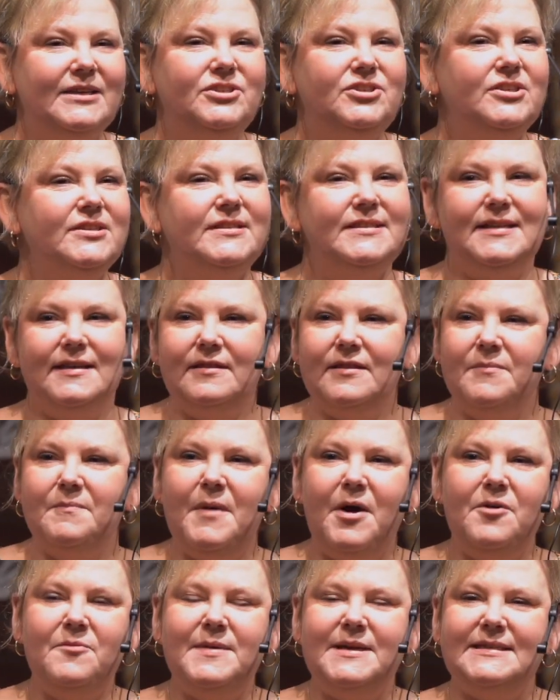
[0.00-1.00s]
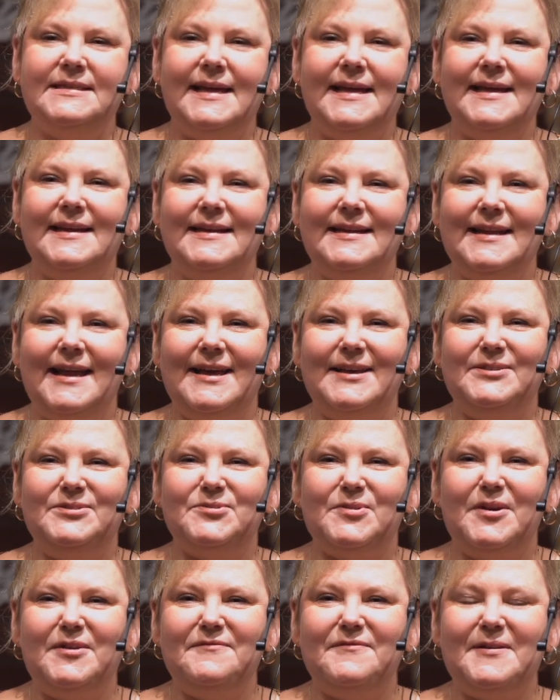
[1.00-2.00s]
Just the moment Dan and I
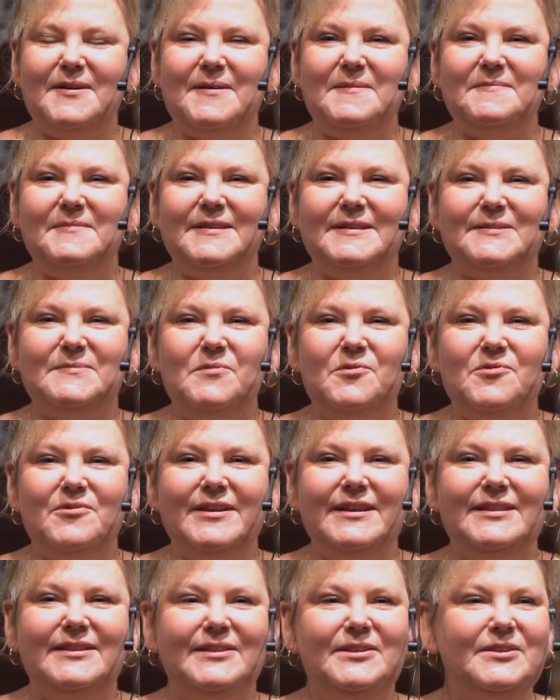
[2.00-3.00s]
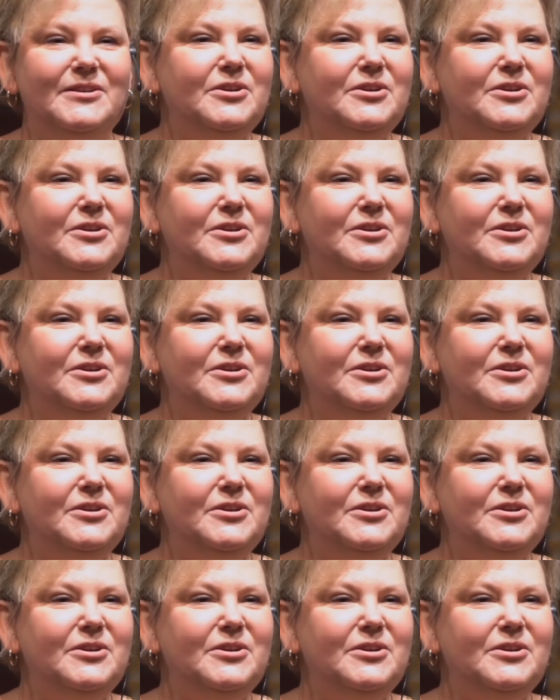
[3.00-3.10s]
drove up this morning,